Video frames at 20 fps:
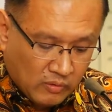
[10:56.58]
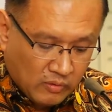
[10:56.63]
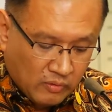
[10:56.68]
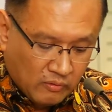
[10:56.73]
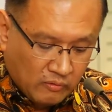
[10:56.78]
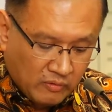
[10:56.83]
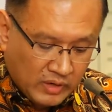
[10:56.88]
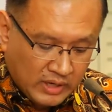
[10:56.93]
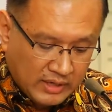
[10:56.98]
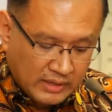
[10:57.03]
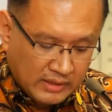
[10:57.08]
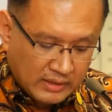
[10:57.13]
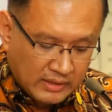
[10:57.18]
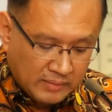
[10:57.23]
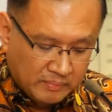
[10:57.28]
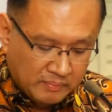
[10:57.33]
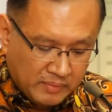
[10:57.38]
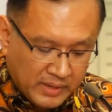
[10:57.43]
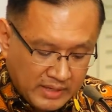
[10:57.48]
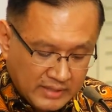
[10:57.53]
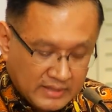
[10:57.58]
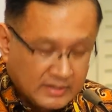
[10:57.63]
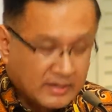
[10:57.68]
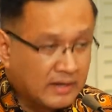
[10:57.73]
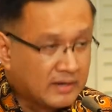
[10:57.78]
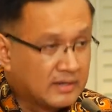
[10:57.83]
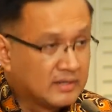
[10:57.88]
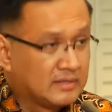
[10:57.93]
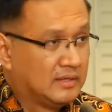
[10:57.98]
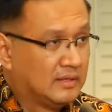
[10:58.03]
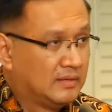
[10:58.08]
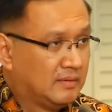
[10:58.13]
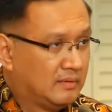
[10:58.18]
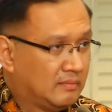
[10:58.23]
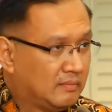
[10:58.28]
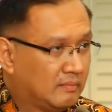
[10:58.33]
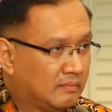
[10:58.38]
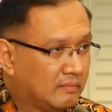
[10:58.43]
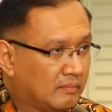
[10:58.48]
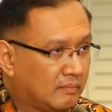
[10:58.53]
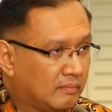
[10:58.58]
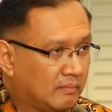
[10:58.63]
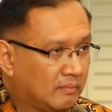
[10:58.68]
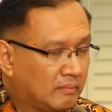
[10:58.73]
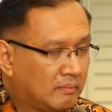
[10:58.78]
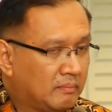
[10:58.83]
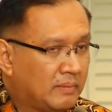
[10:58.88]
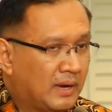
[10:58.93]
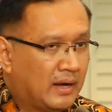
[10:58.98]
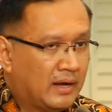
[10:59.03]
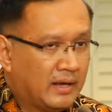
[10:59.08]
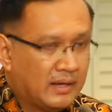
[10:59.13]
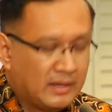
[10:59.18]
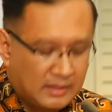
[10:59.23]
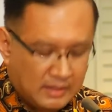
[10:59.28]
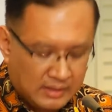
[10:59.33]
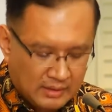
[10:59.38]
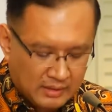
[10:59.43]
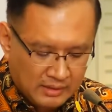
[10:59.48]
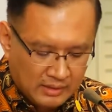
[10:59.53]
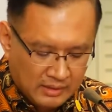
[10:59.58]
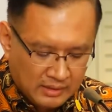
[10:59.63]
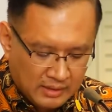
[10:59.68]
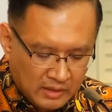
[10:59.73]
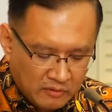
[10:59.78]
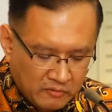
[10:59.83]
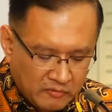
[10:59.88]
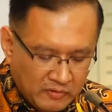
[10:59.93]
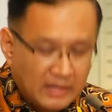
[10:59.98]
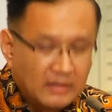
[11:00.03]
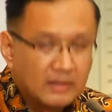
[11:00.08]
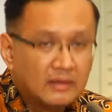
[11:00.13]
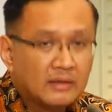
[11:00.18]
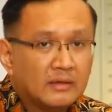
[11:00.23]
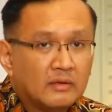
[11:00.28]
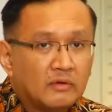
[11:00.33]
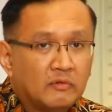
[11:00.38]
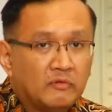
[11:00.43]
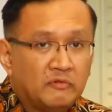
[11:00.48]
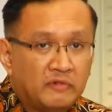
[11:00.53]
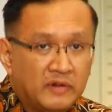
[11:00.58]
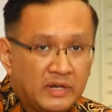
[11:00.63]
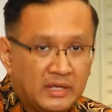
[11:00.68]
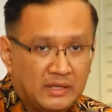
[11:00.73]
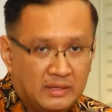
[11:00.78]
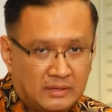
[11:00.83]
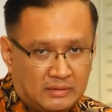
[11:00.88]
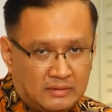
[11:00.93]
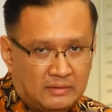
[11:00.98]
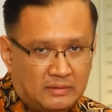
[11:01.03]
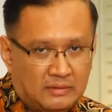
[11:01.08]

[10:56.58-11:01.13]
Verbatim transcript: We replace kerosene by giving free